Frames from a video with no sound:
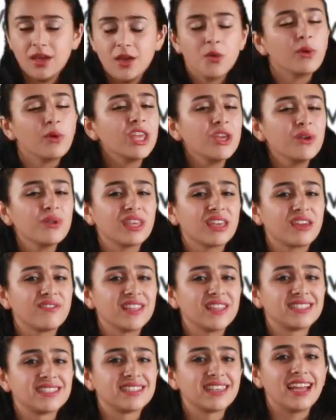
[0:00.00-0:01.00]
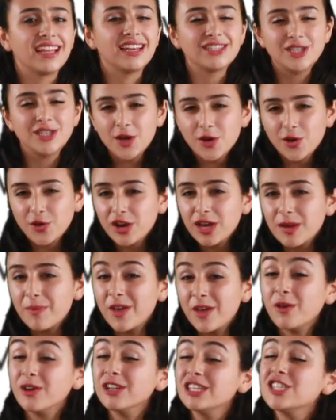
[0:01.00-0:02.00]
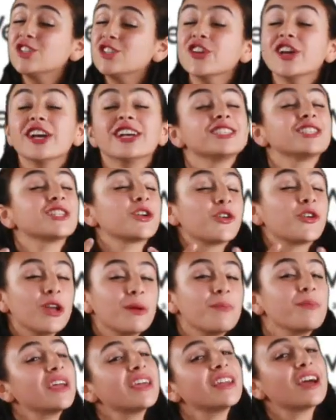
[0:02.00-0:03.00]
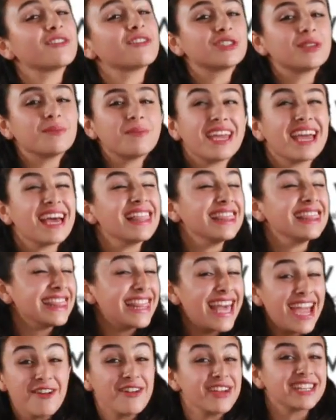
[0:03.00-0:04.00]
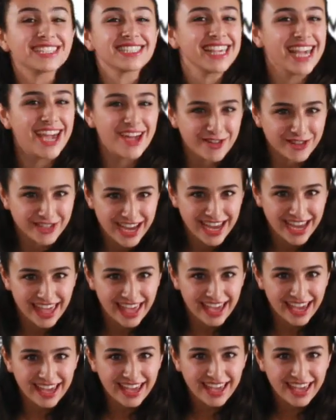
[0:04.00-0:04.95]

What do you think of this site? Too creepy or just creepy enough to be hilariously entertaining?